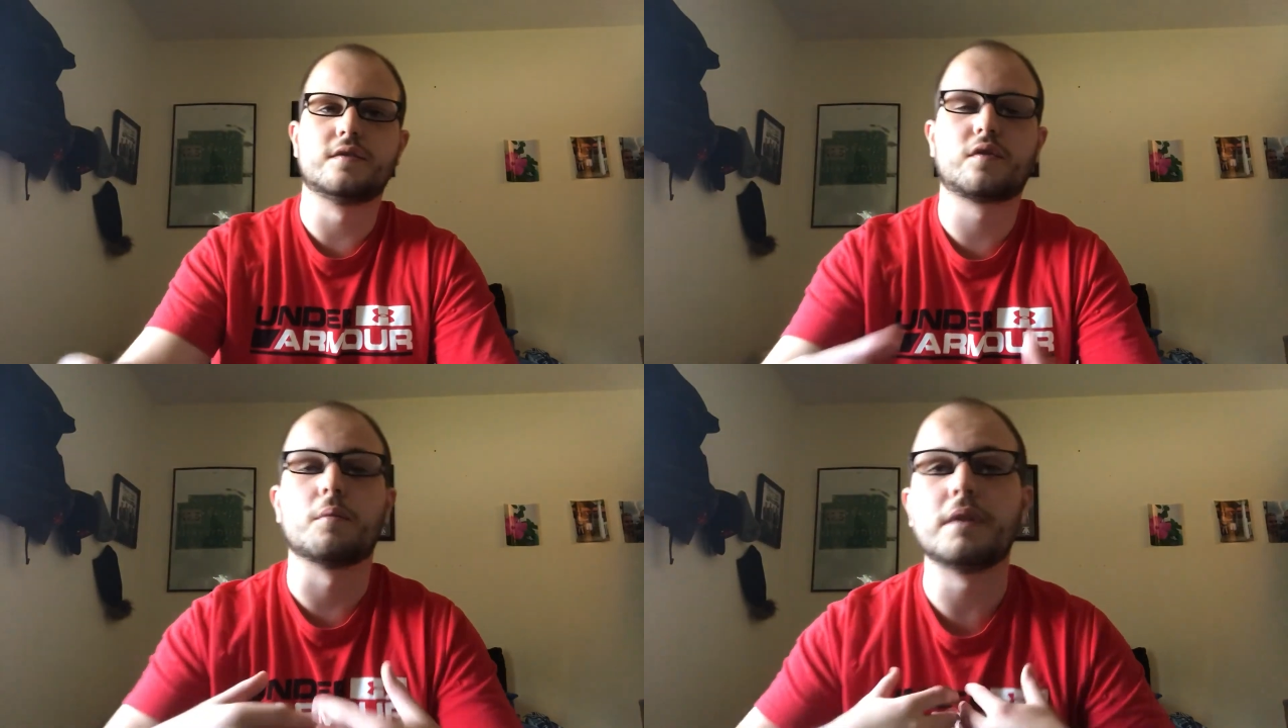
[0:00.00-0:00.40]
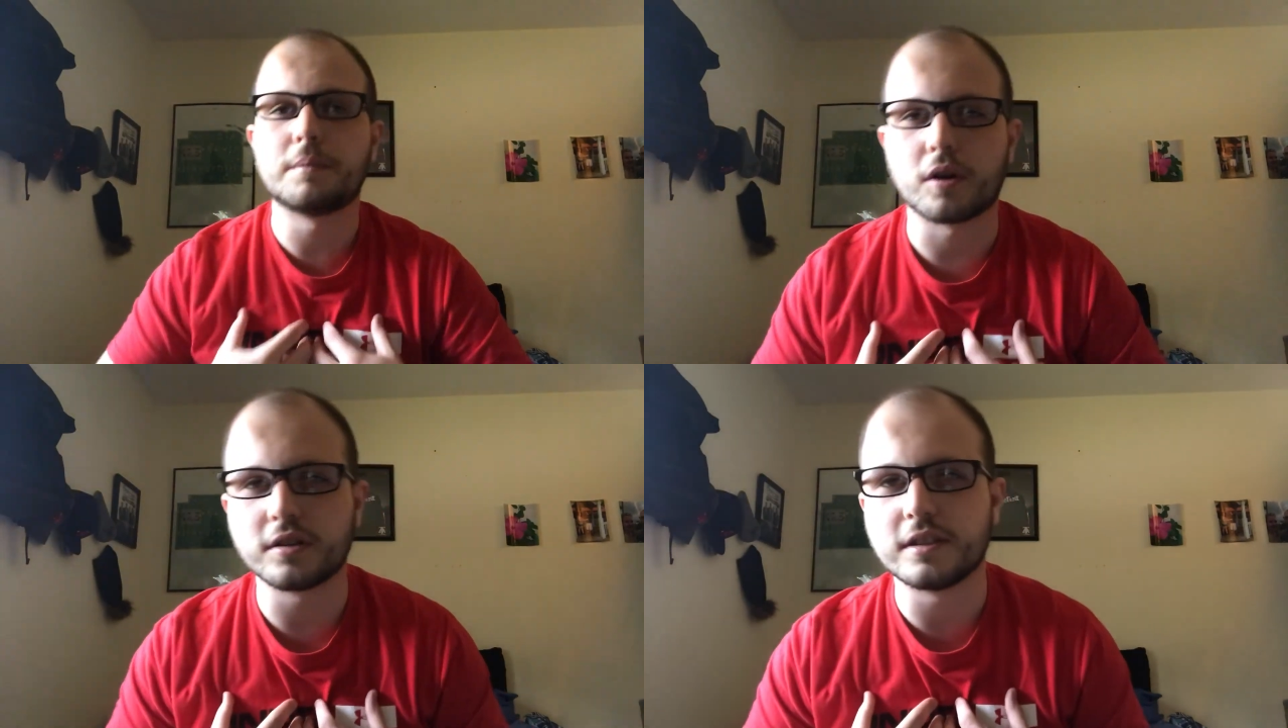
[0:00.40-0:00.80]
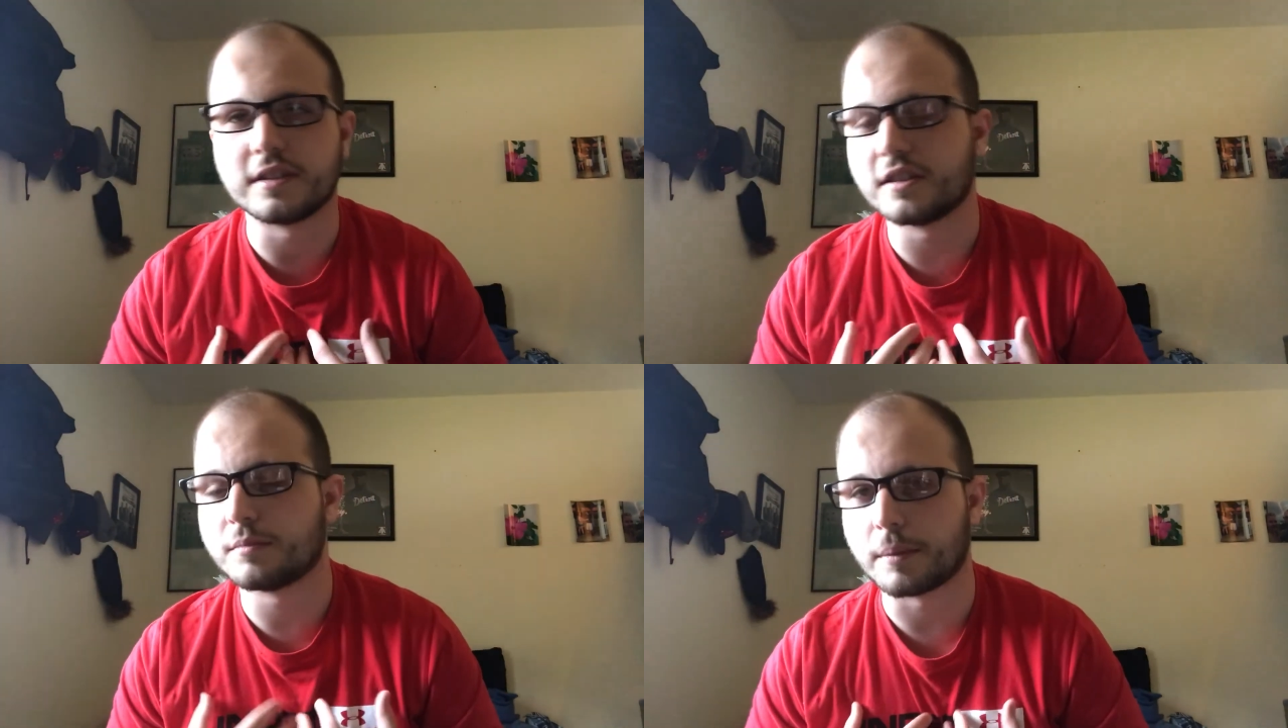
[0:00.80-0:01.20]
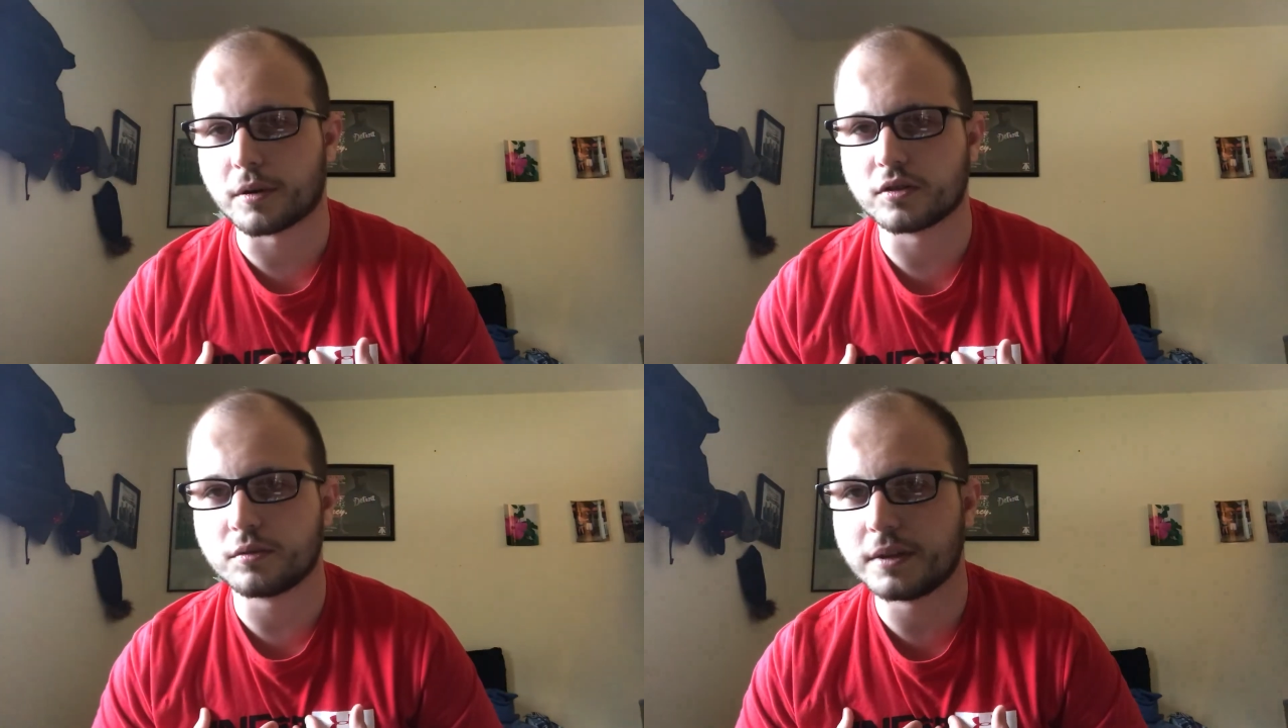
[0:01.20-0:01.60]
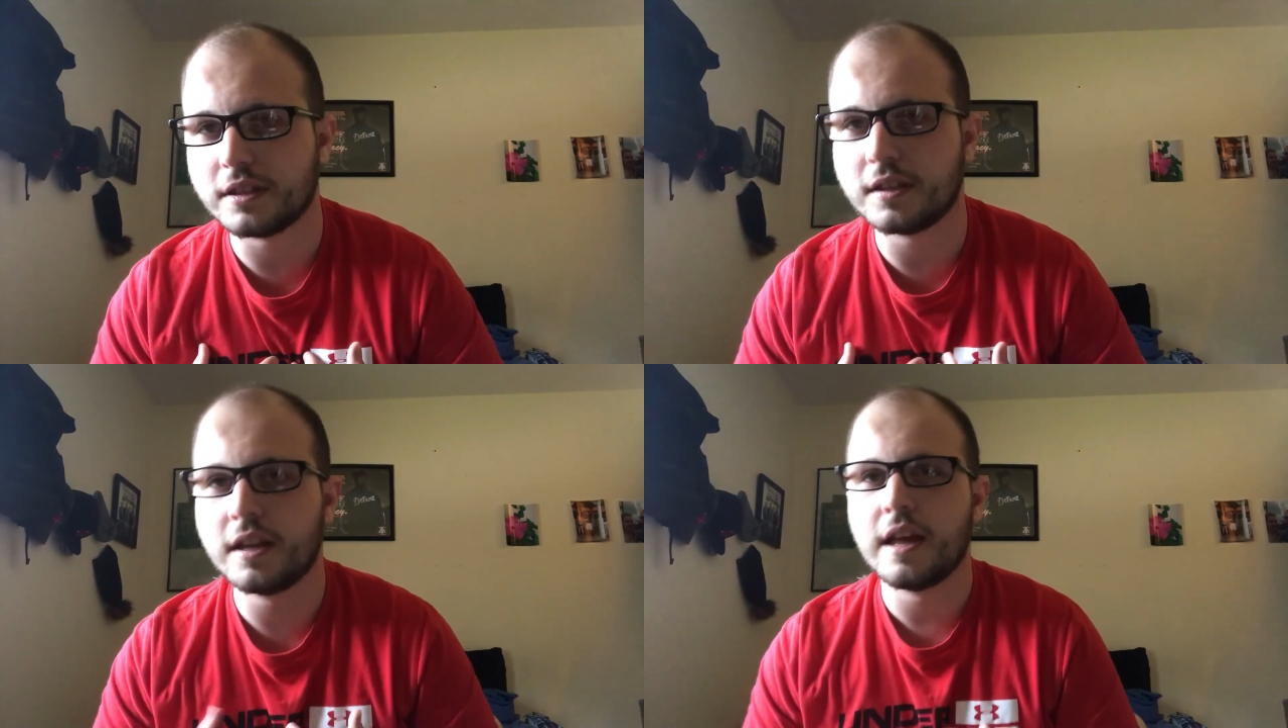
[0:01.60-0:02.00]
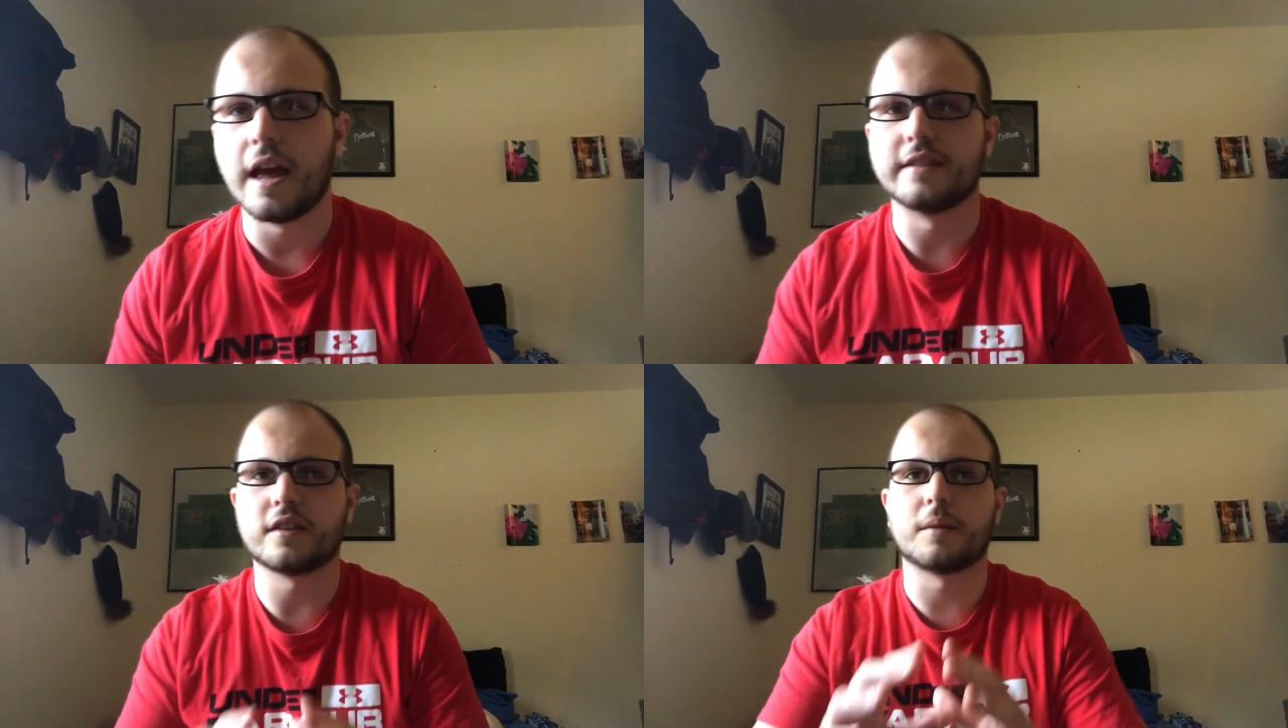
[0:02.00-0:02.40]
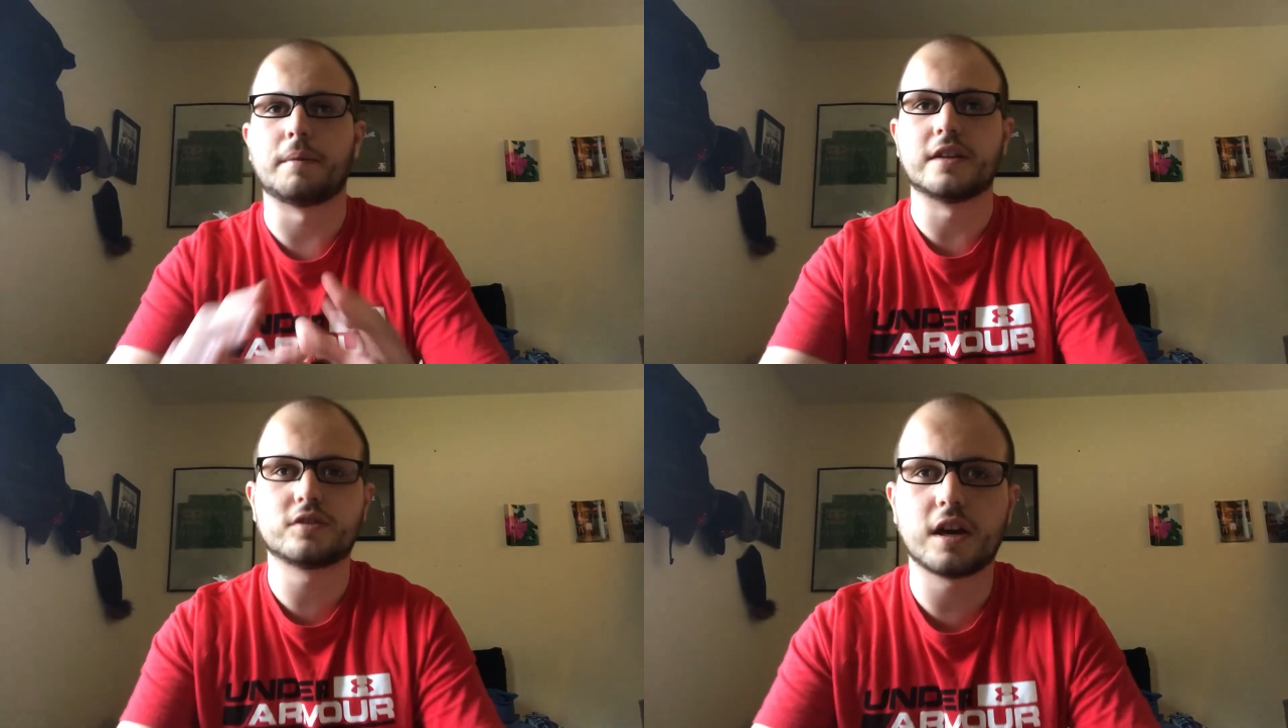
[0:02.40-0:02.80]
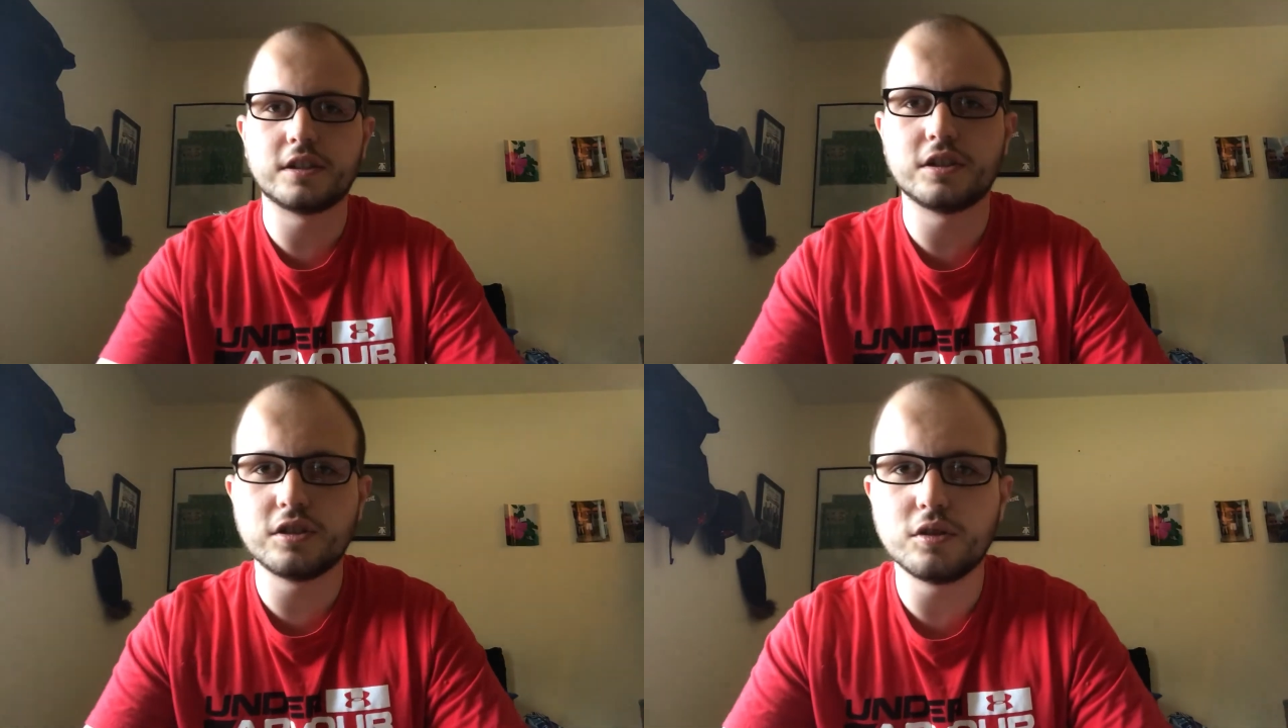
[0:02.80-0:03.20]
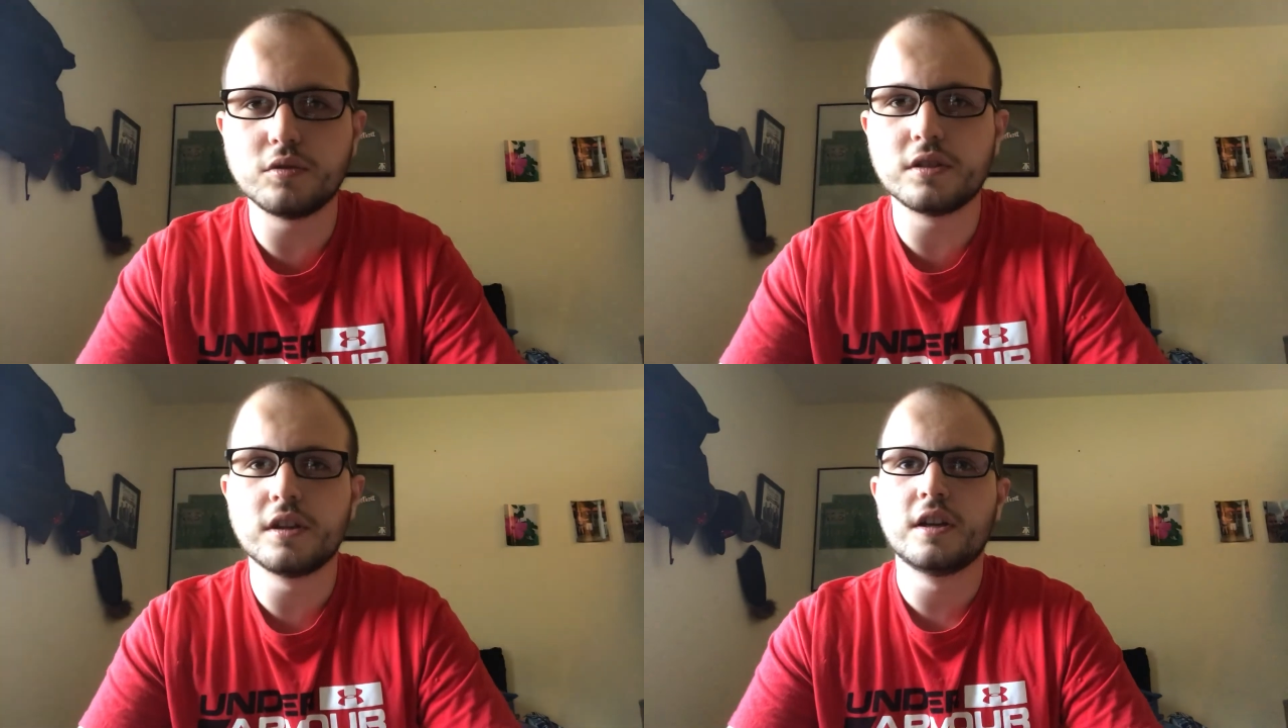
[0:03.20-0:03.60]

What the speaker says: for me personally, this is just my personal opinion, it's not the best strategy to use,